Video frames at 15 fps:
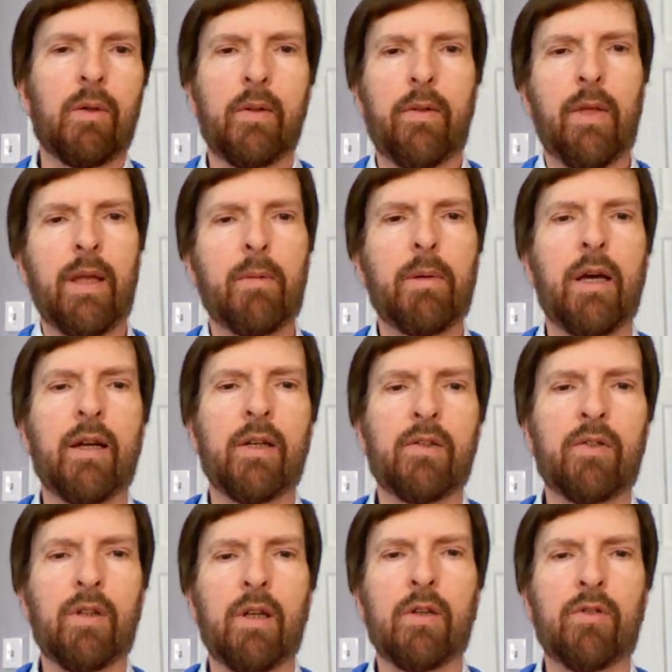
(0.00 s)
think about it
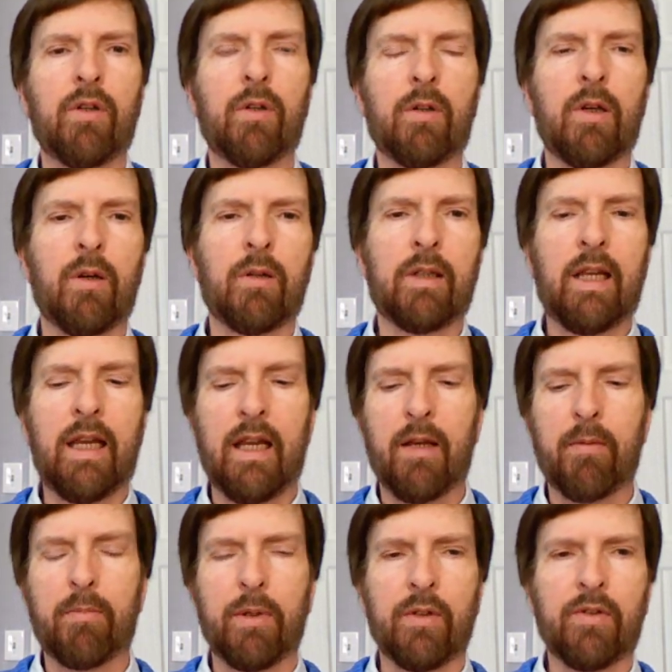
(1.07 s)
as you go to
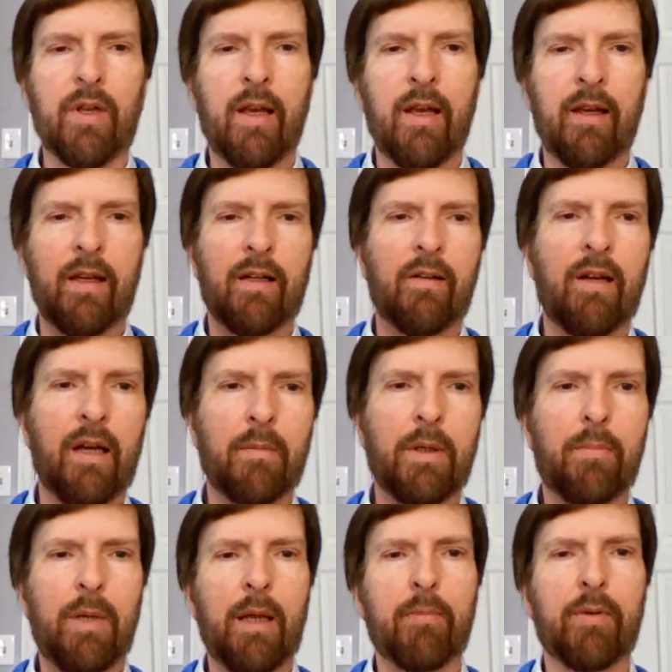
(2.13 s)
campus, how
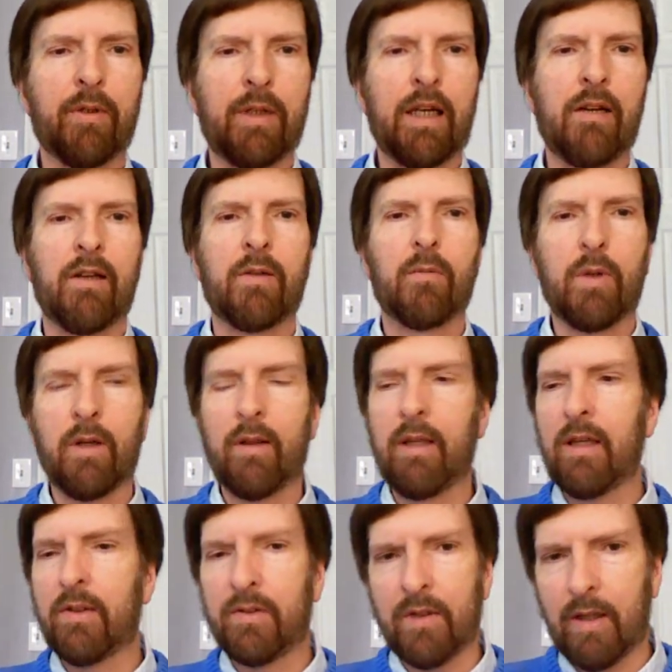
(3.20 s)
many people are carrying one of
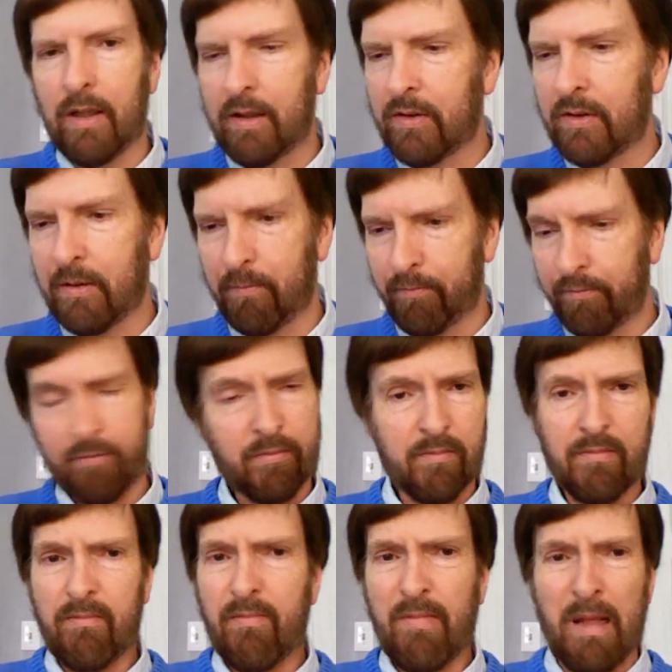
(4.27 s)
these things, and
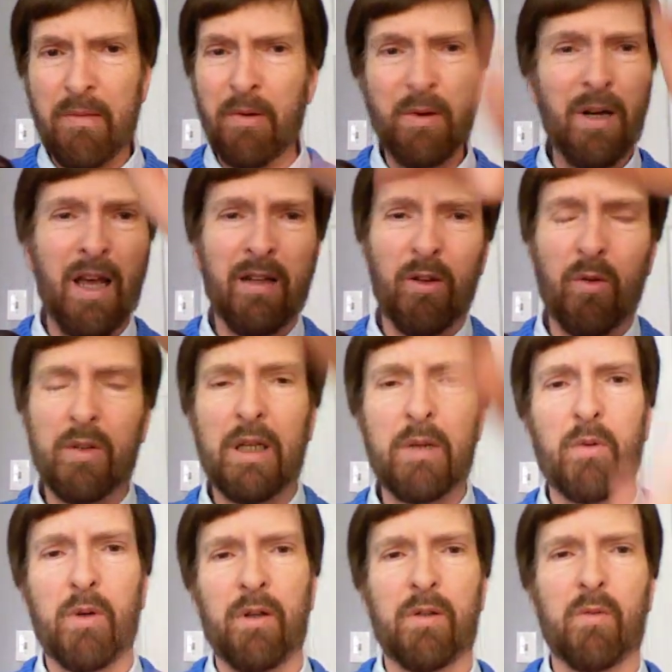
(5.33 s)
they're not looking
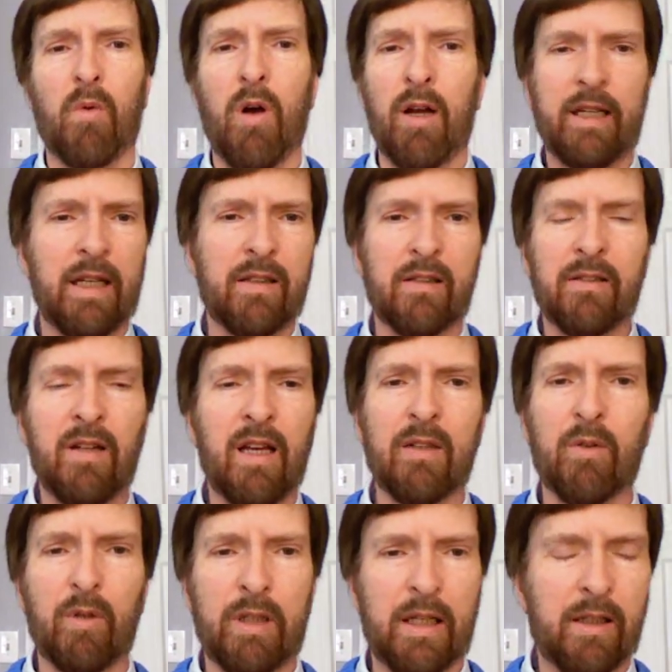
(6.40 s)
where they're walking, they're not
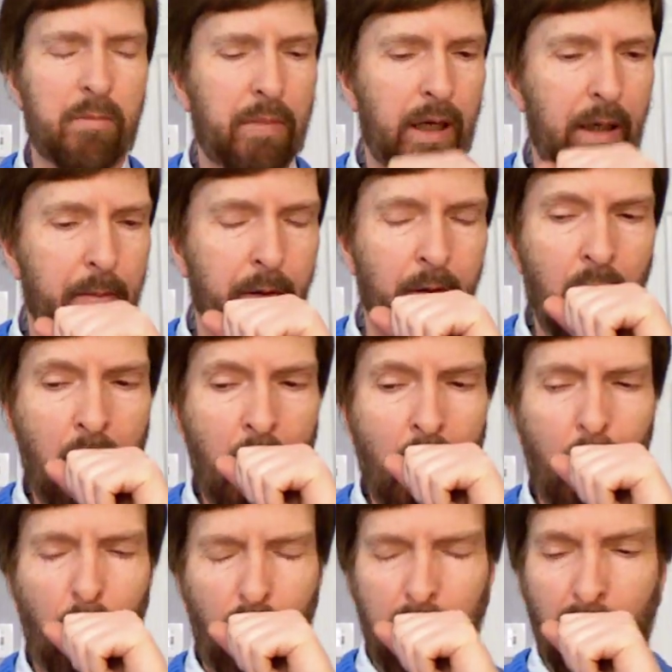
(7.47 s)
looking at people,
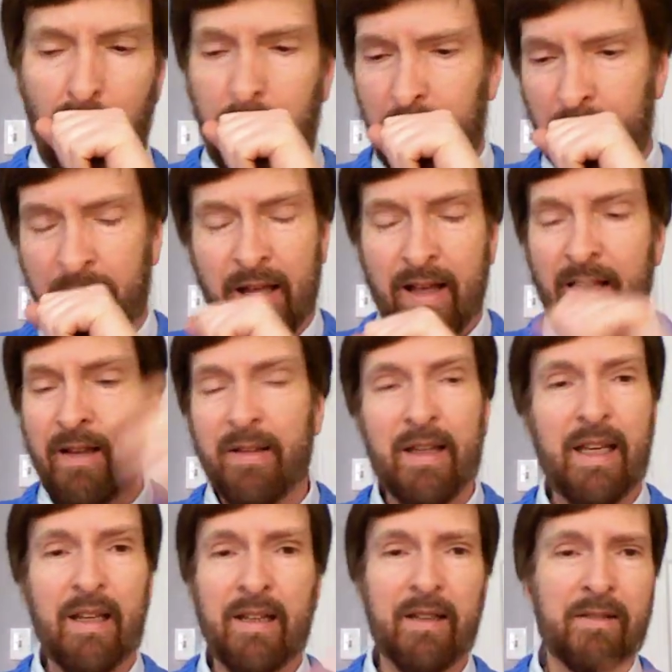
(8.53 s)

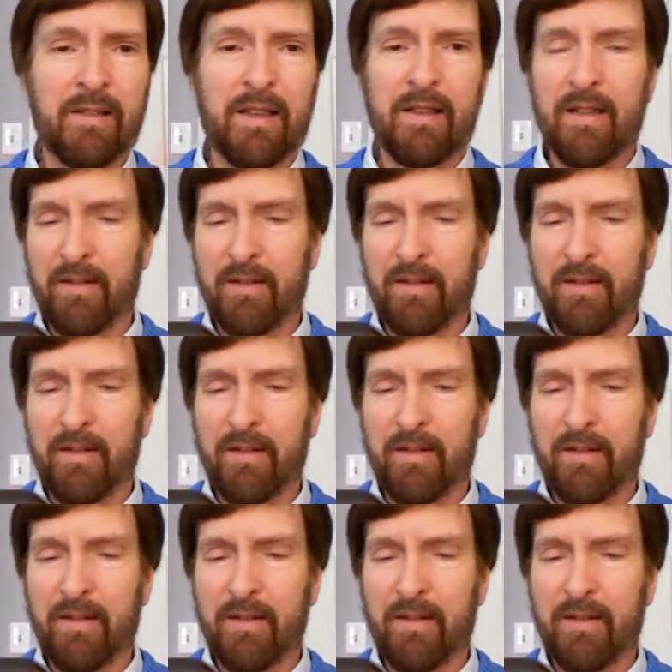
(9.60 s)
they're